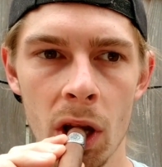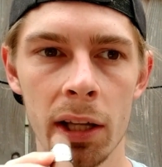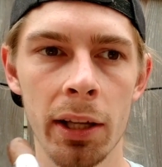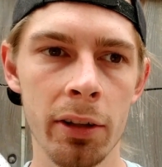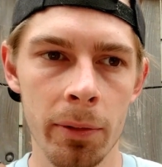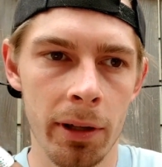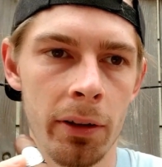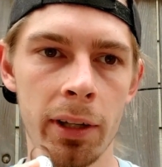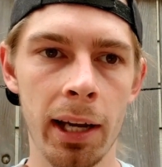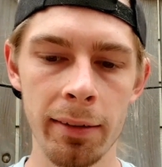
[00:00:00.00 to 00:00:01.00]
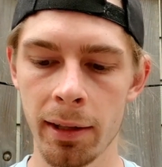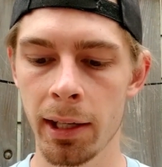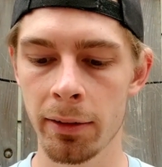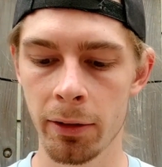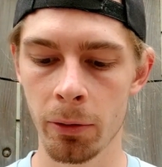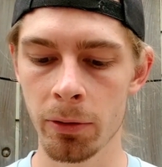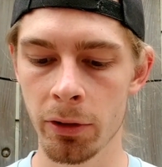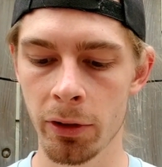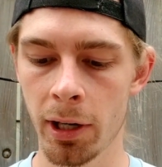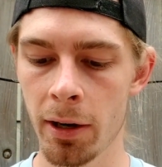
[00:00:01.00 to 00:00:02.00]
Unless you're one of those guys that likes to hold your
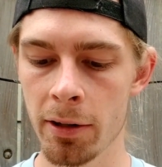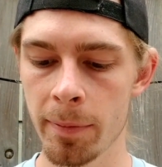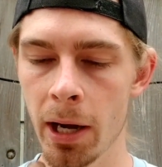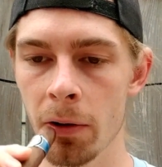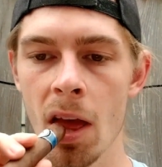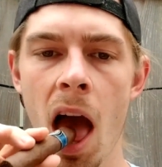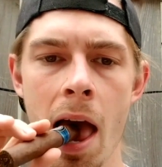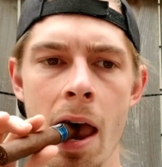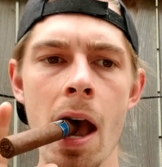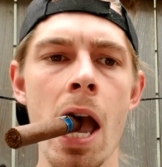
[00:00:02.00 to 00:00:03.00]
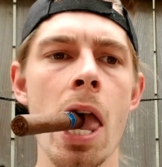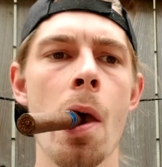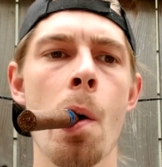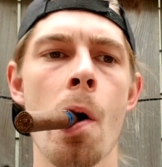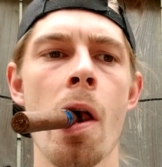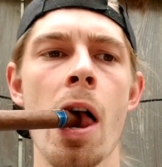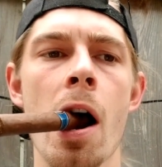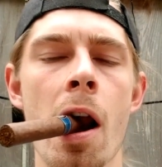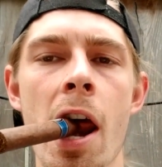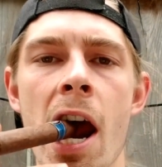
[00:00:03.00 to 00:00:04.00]
cigar in your mouth for a
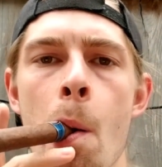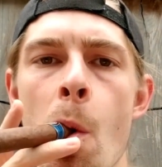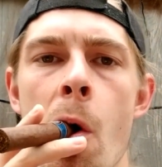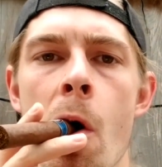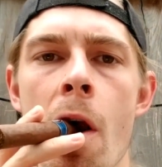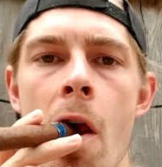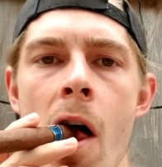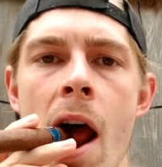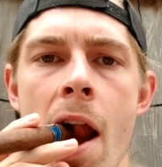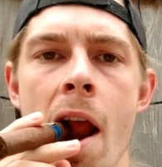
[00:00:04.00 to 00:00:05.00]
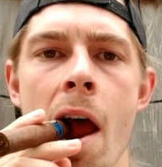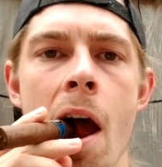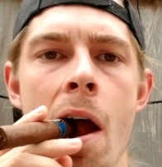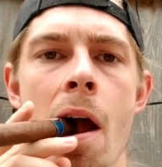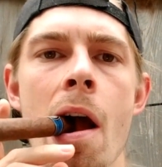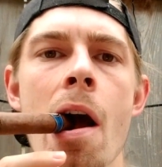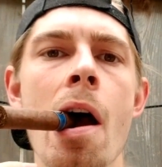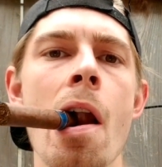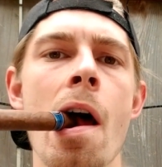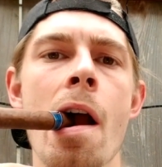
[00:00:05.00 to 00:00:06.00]
long time before you light it.
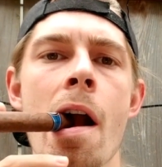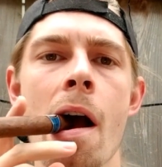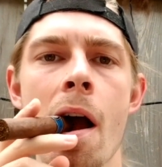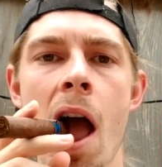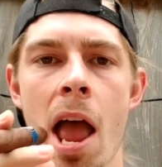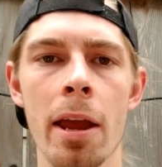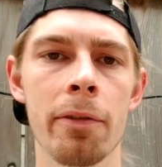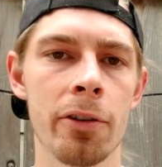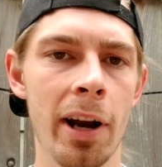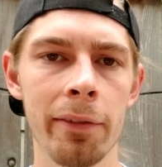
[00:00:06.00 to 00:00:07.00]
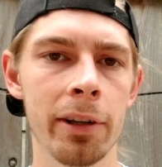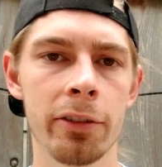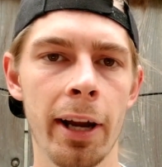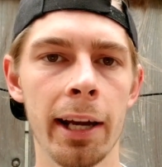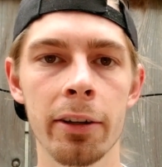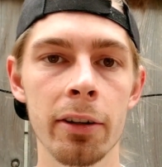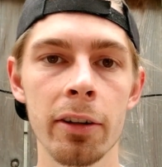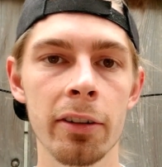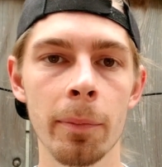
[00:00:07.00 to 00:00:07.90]
Like, if you're driving a tractor or